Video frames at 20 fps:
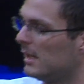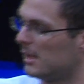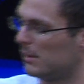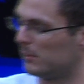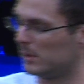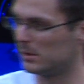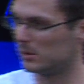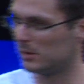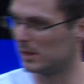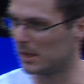I
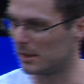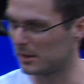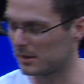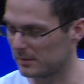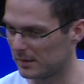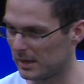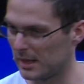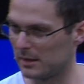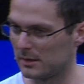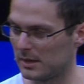went to the
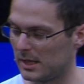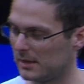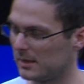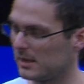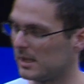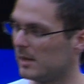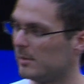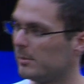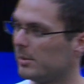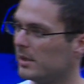airline
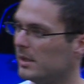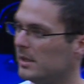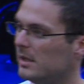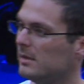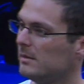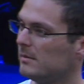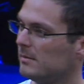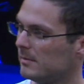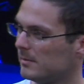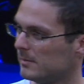company,